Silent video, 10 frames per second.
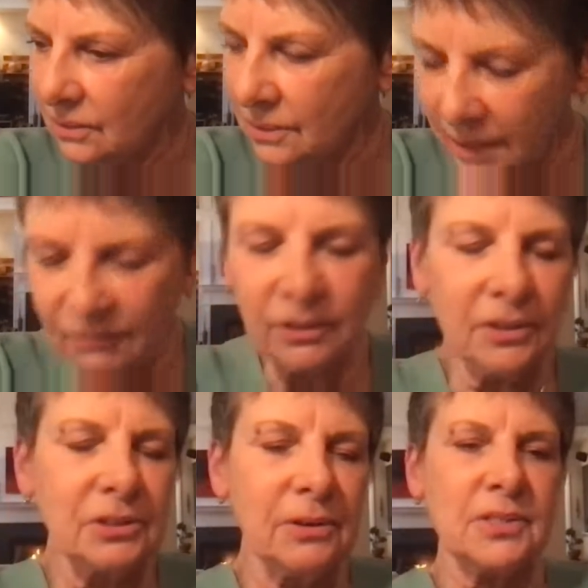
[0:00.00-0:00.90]
Never
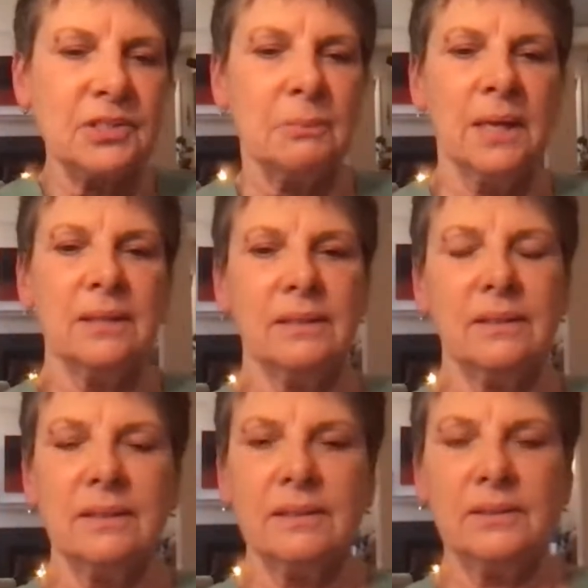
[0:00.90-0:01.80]
underestimate
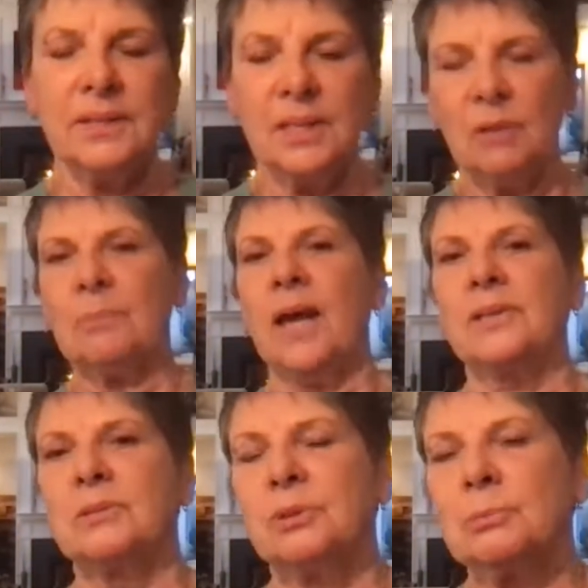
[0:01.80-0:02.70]
the
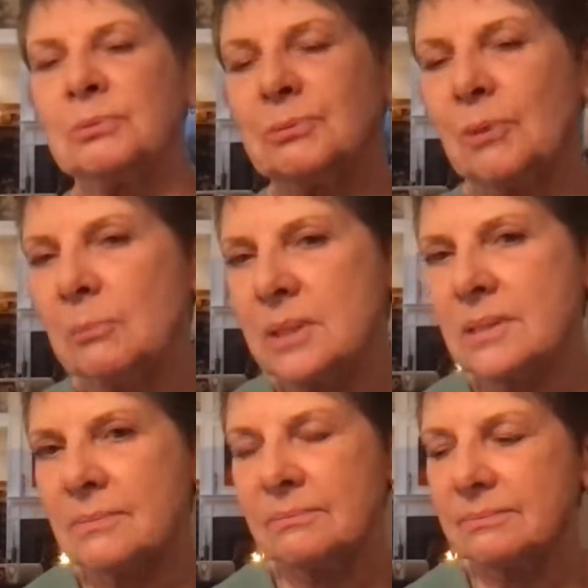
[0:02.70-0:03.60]
impact of your
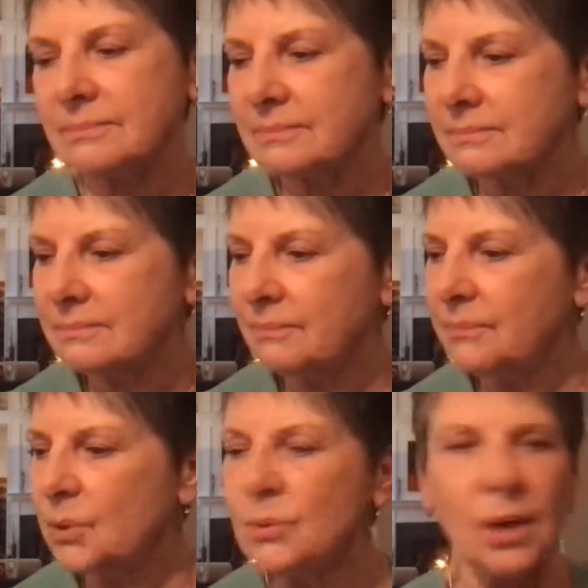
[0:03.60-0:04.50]
performance.
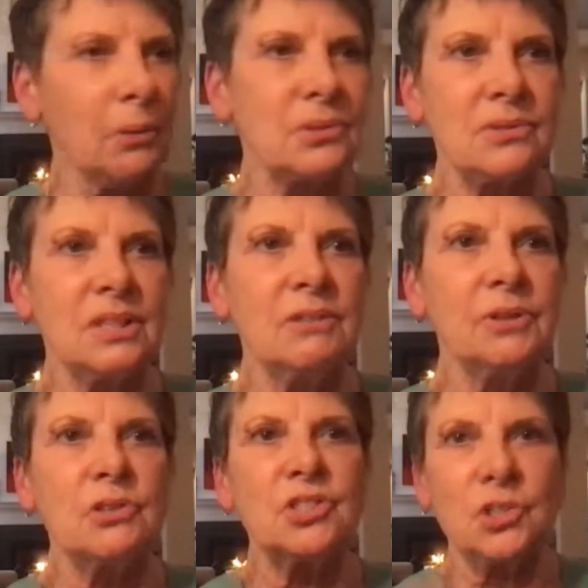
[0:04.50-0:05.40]
Who knows, if
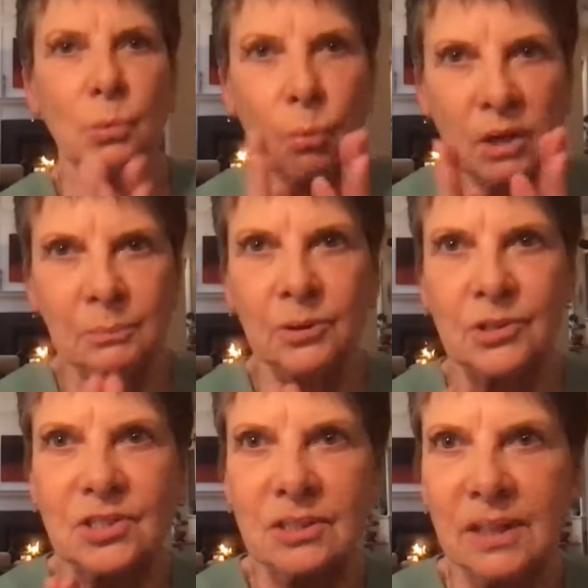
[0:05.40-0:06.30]
there's just one
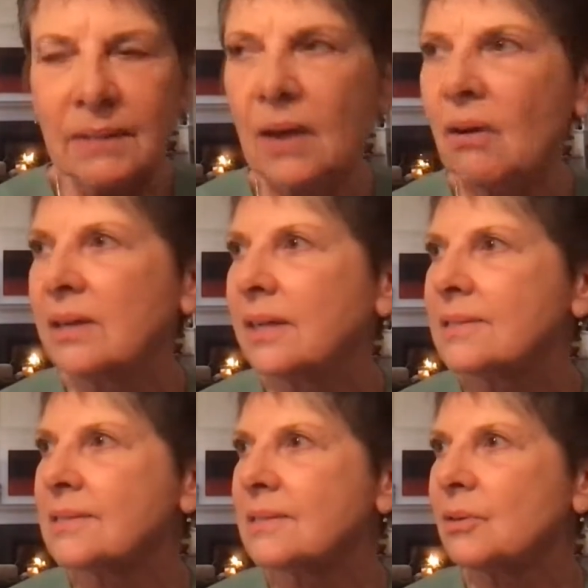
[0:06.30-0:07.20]
person in that
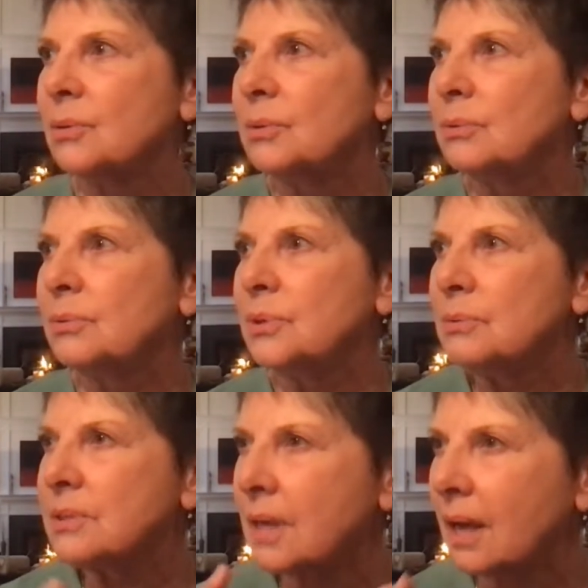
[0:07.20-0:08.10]
audience who
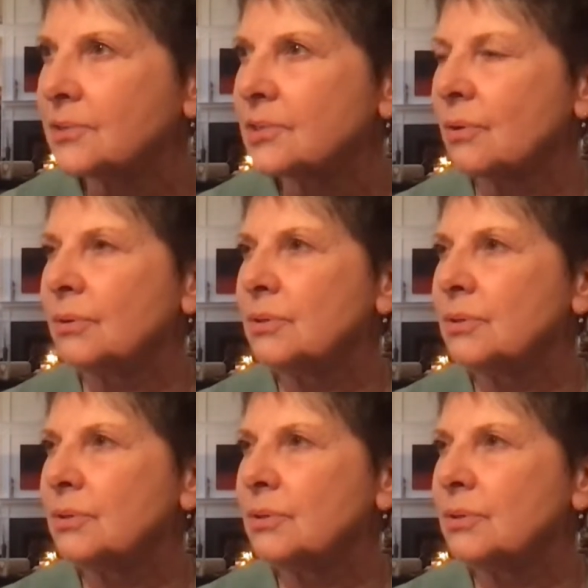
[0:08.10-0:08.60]
you touch or